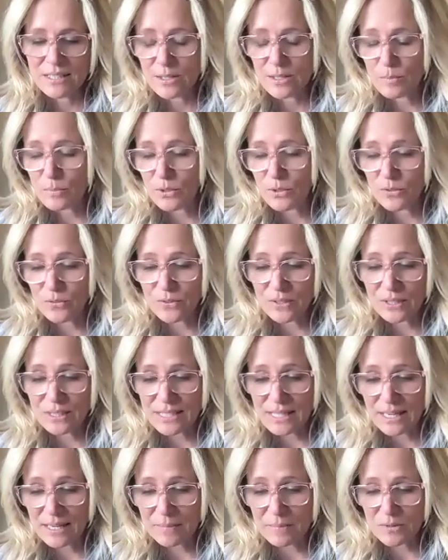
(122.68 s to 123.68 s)
It's the
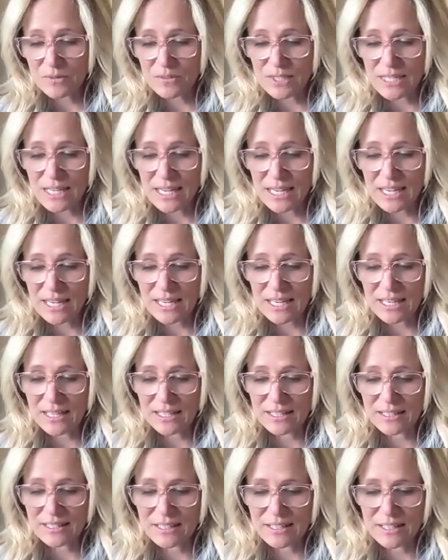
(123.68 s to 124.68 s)
perfect time of
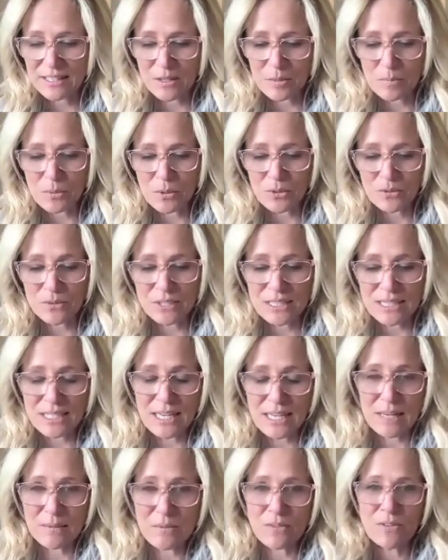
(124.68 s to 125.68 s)
day and the
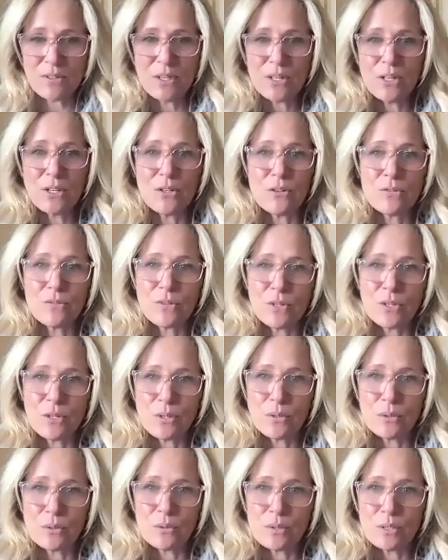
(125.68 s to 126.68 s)
perfect time of year for
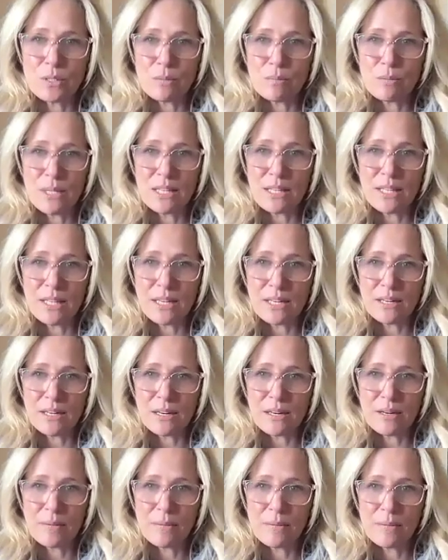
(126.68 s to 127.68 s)
you to be
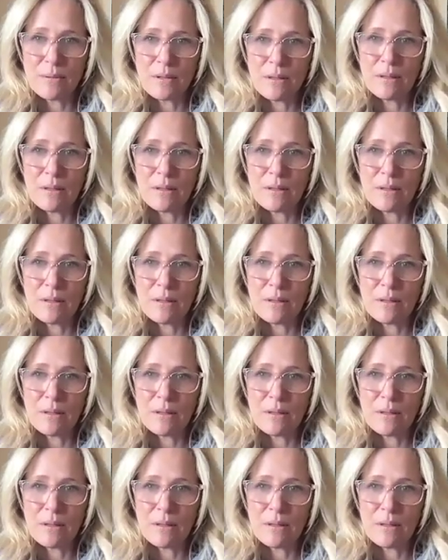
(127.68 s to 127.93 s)
there.